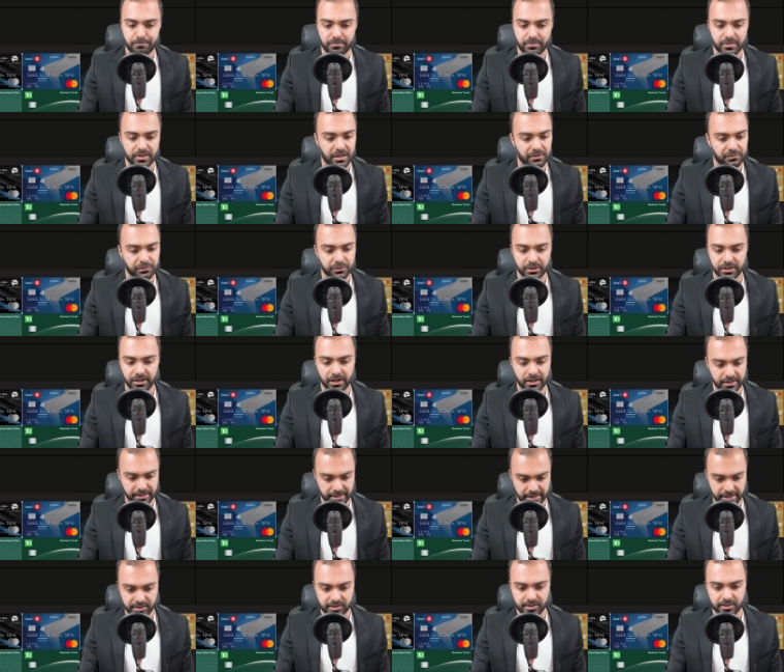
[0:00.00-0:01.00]
Definitely on
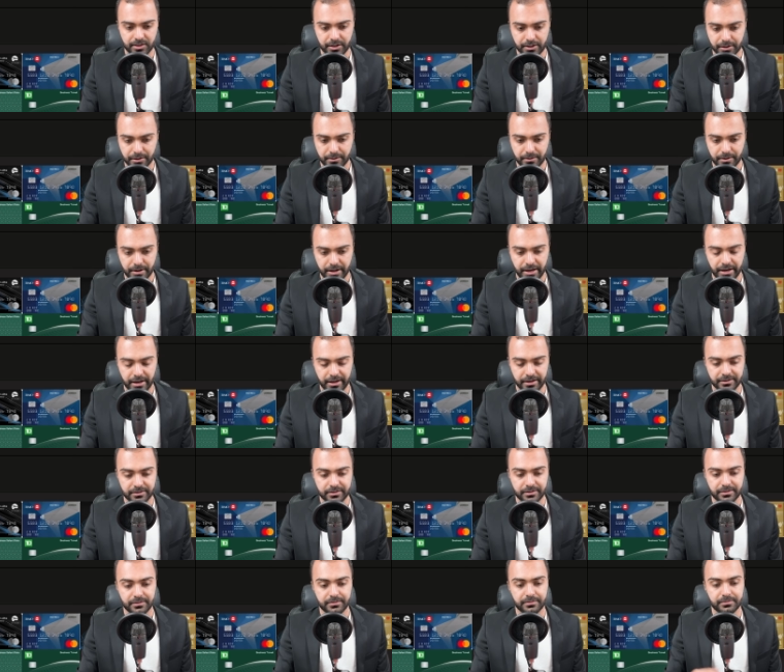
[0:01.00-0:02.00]
the S tier.
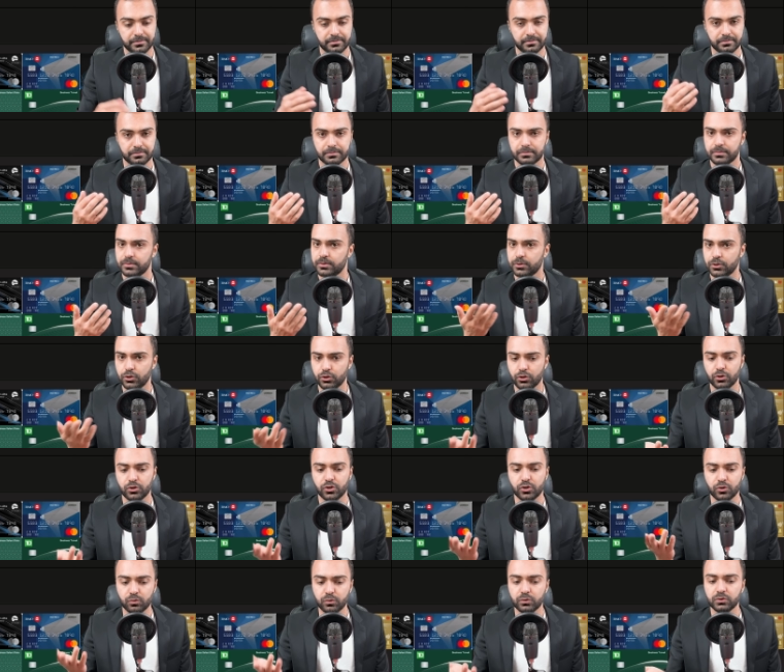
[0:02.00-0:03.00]
And,
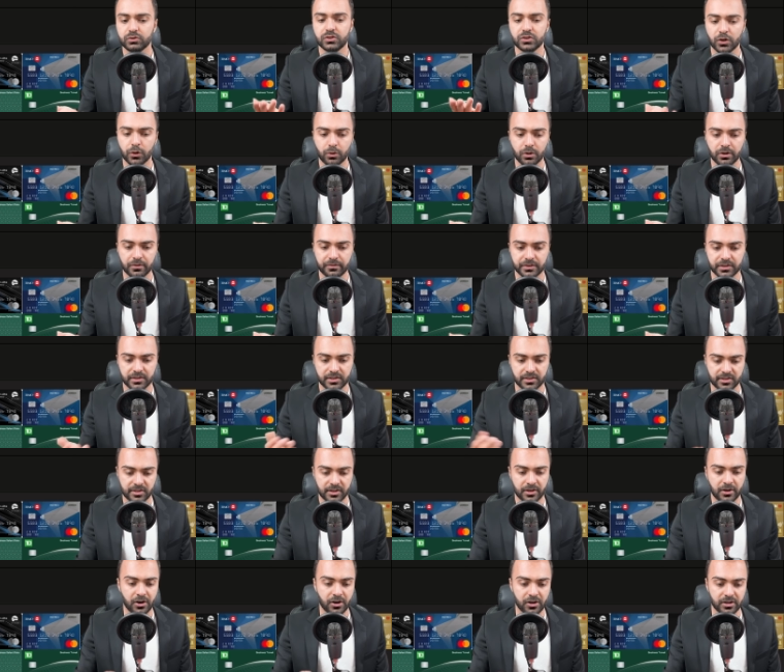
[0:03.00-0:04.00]
you would know if this is a
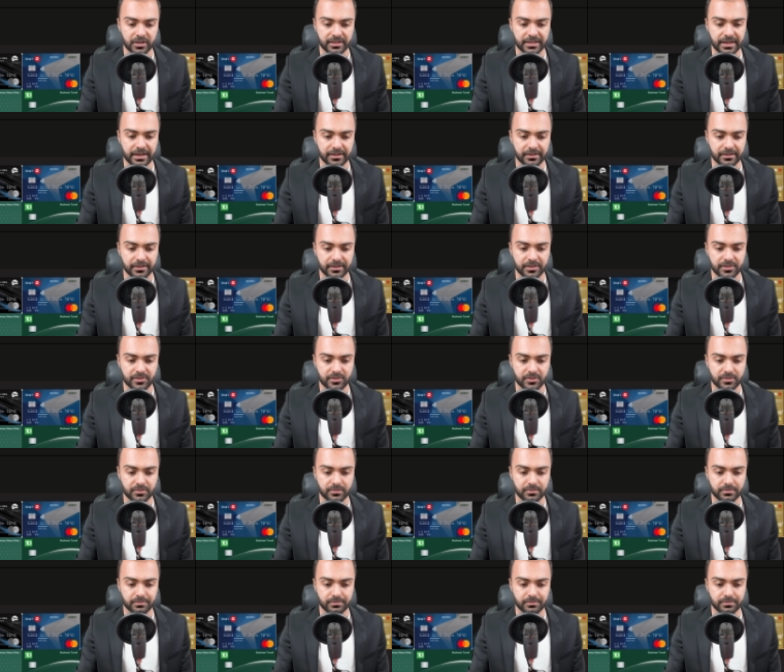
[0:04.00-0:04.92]
card that is